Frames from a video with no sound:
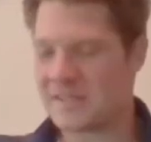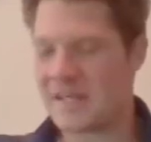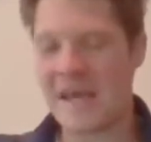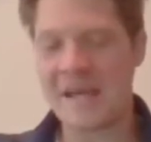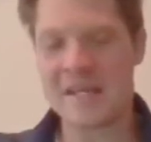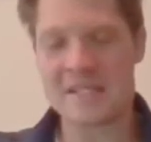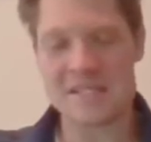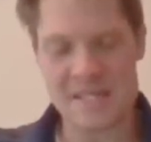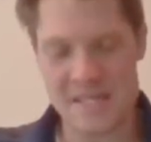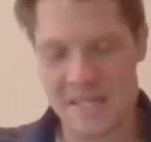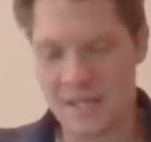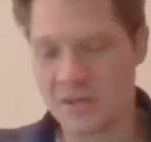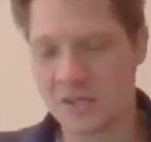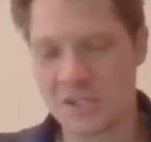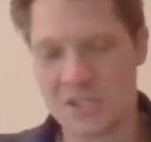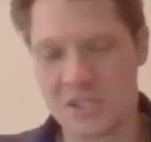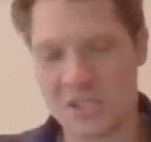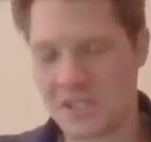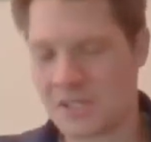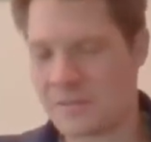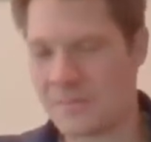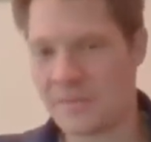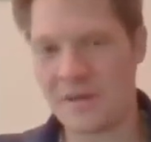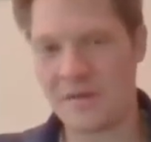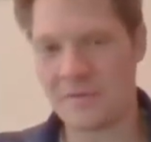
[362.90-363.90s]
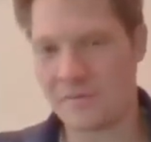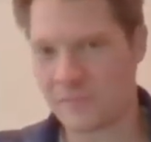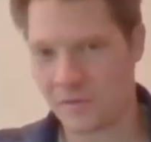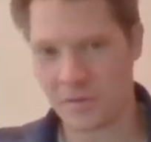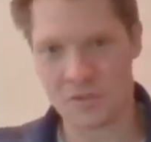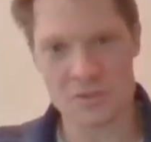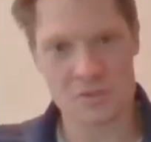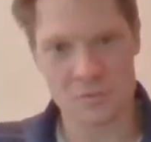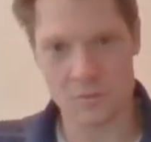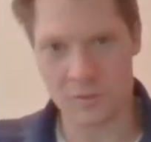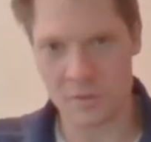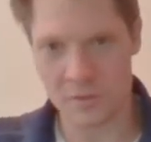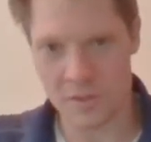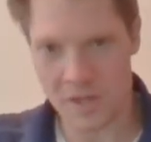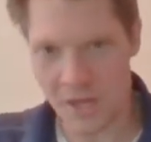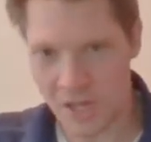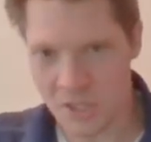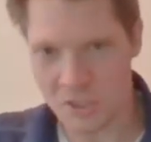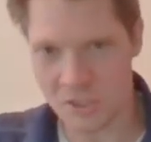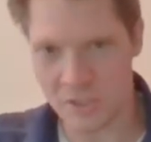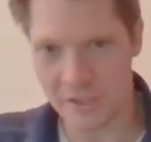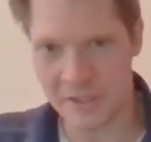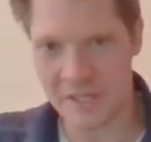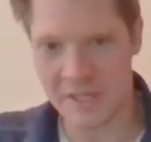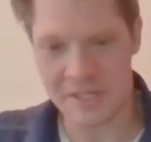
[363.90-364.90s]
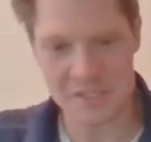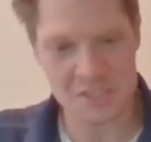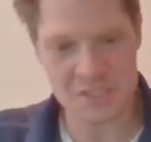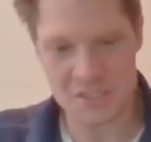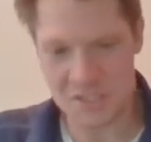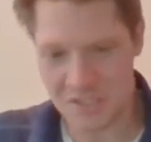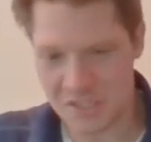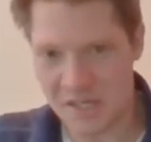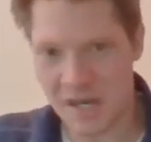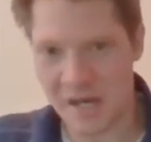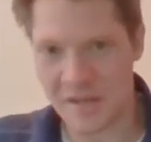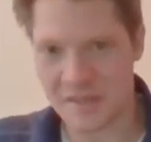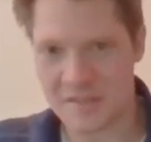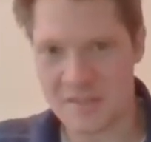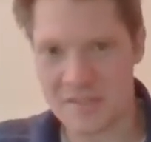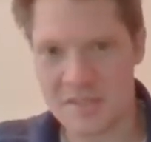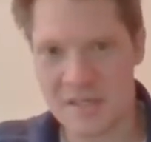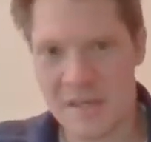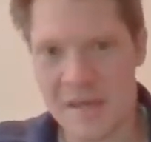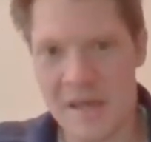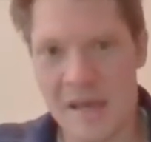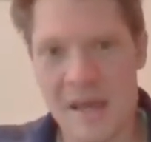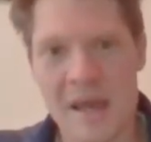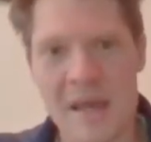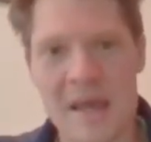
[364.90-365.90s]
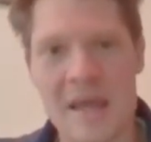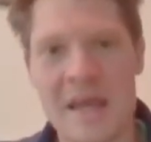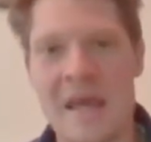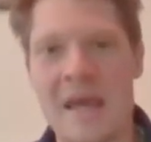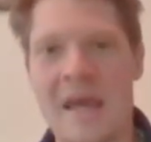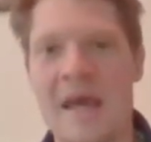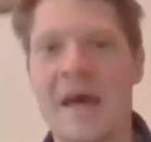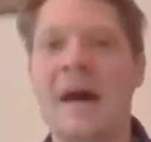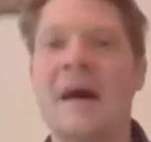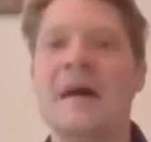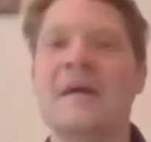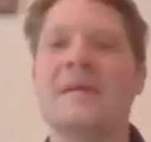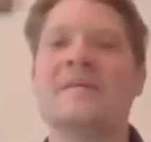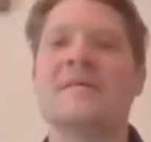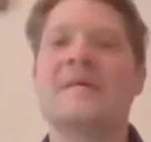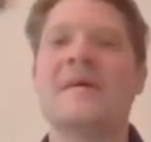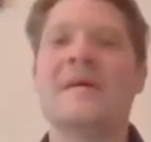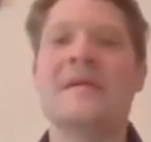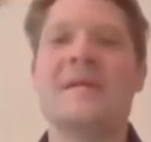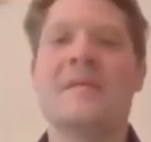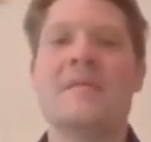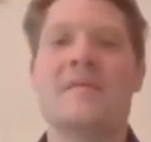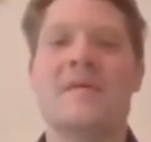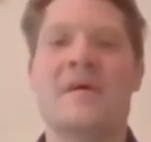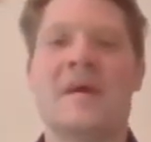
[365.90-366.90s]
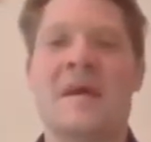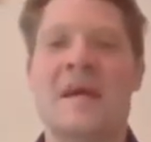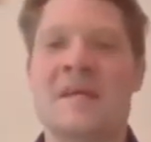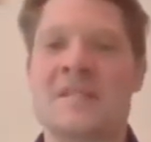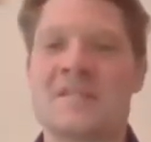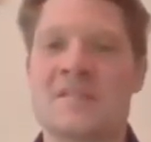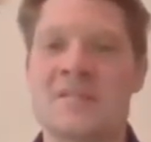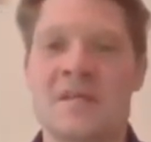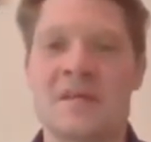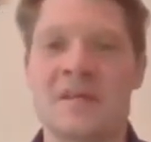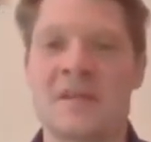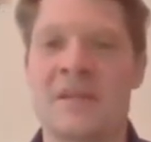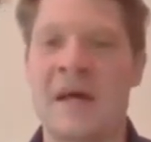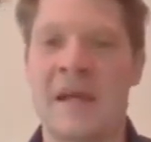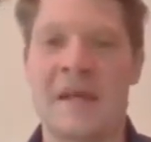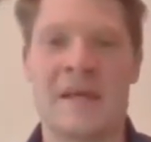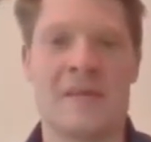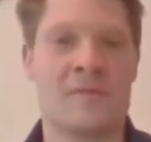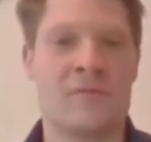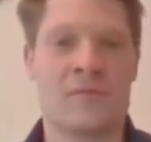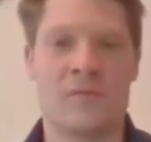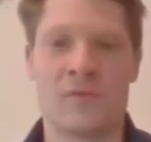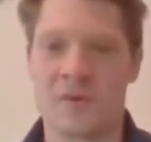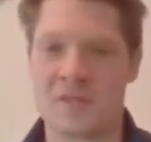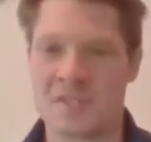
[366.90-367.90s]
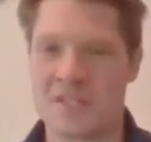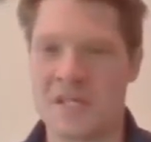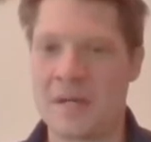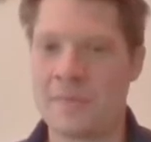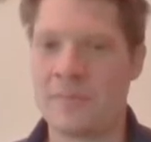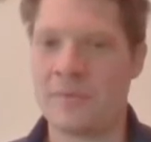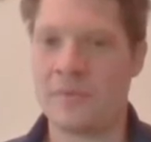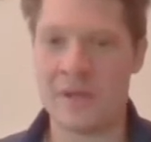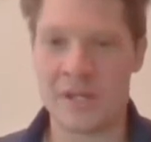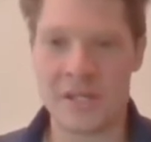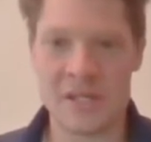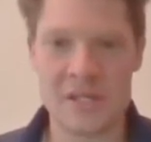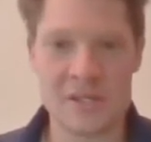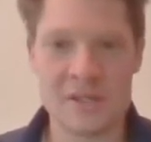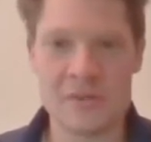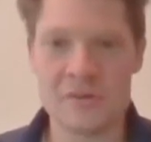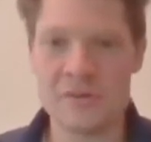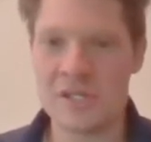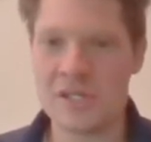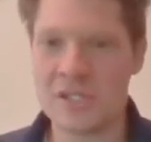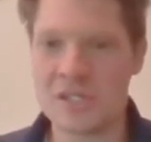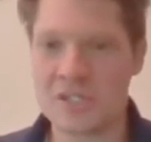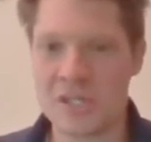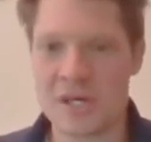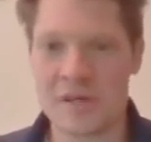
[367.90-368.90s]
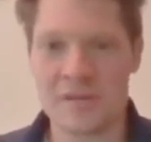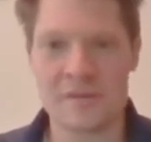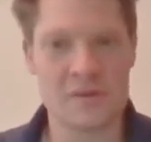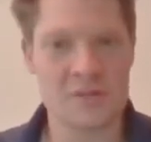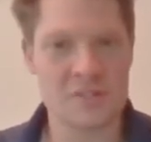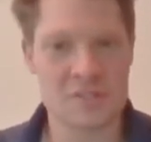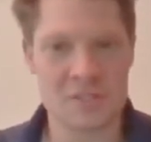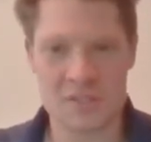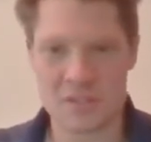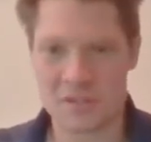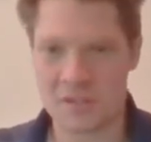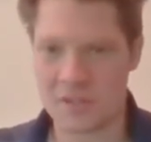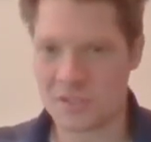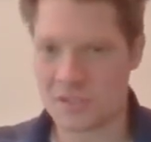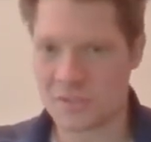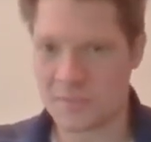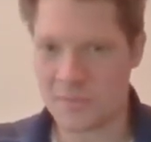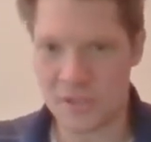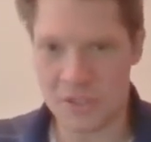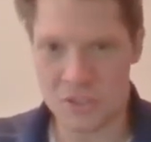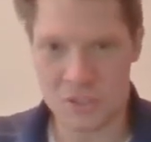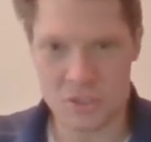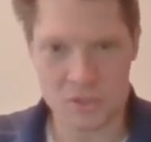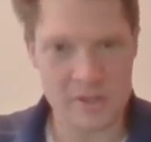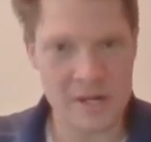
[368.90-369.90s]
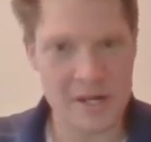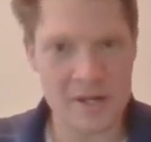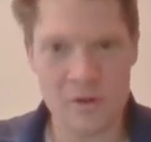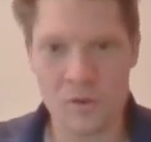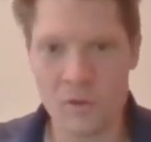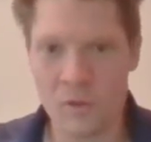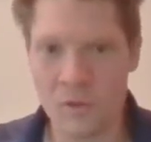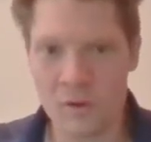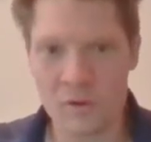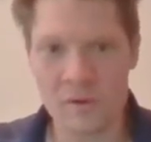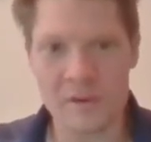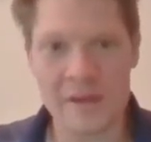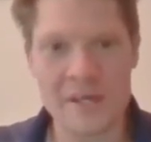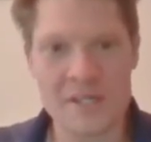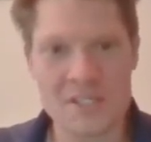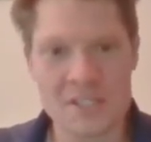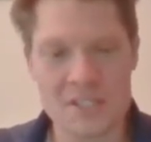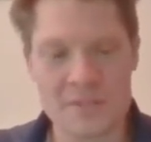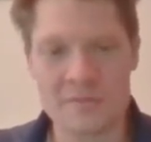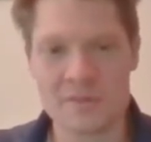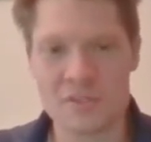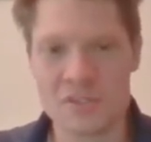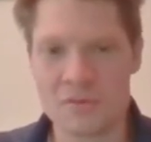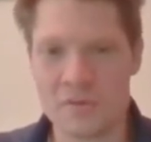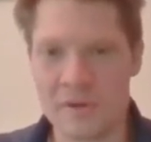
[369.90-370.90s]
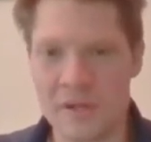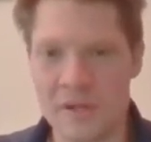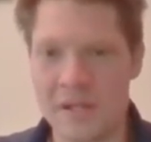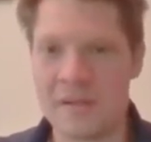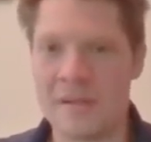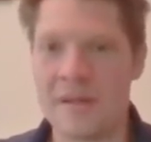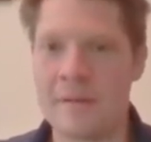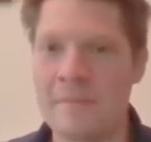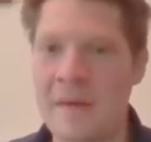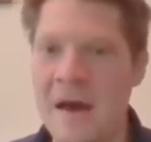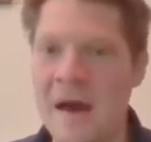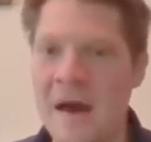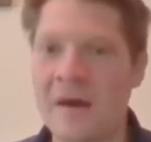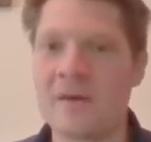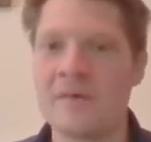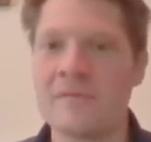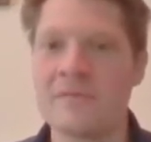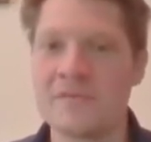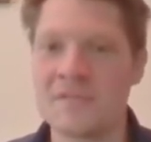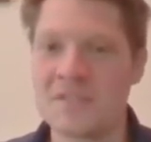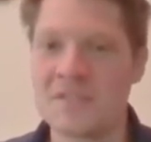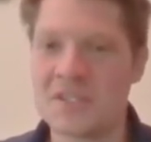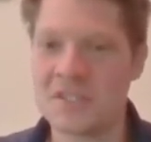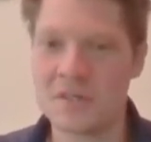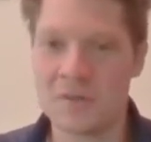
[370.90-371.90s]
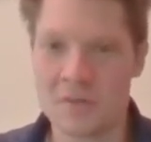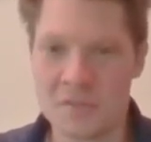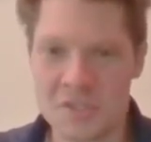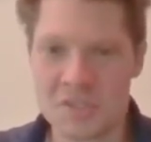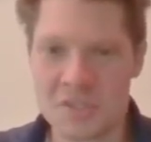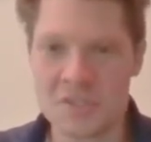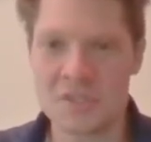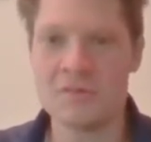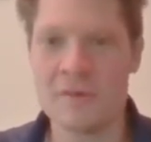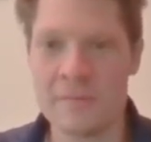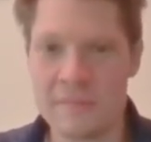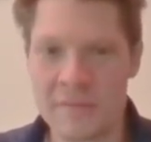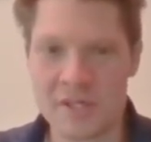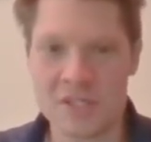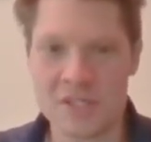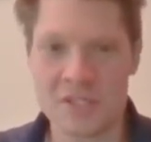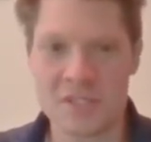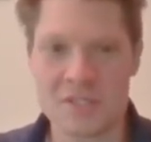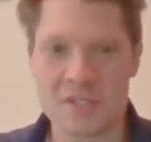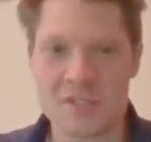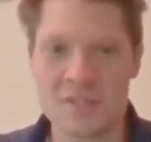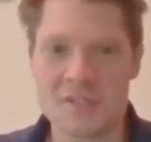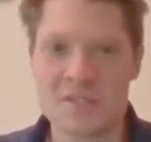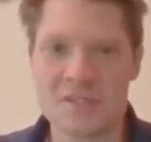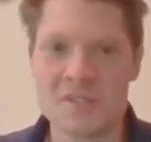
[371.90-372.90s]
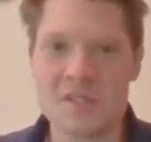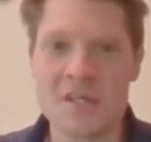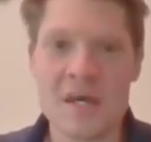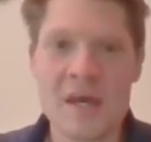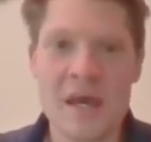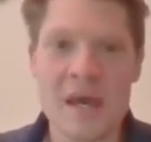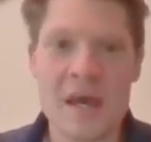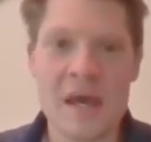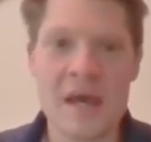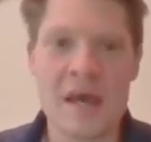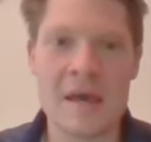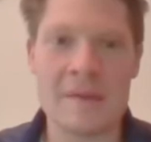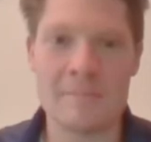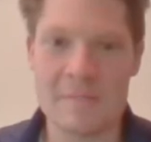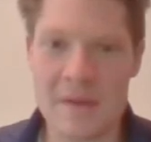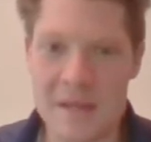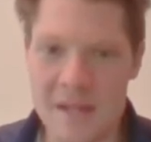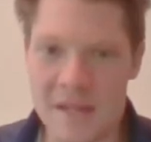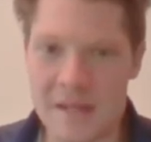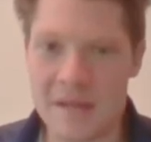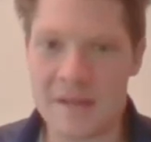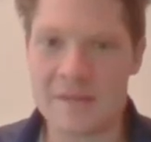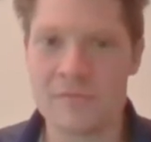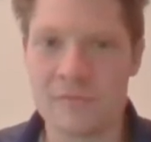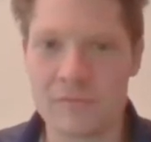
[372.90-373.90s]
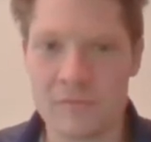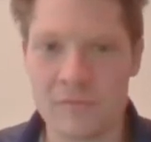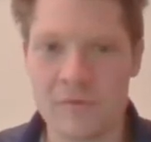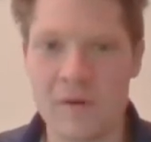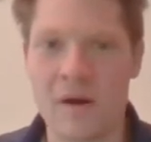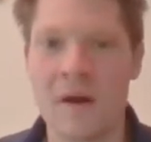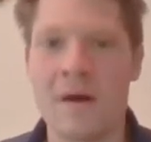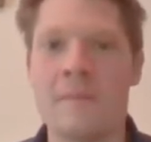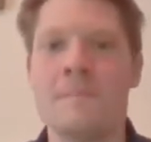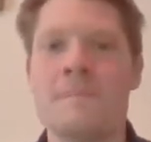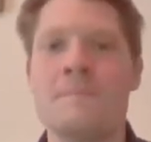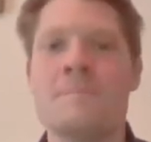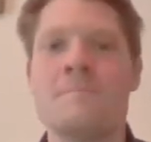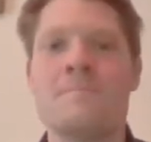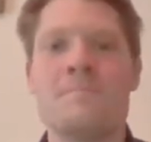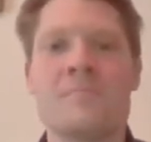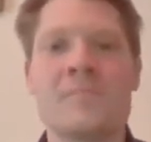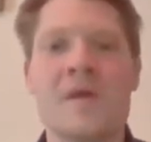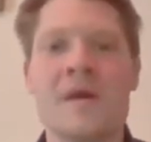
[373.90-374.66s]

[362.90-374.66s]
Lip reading: takes energy to be a first world country. It just does. And it's like, for example, in Indonesia, there's been a direct correlation between the amount of CO2 emissions emitted from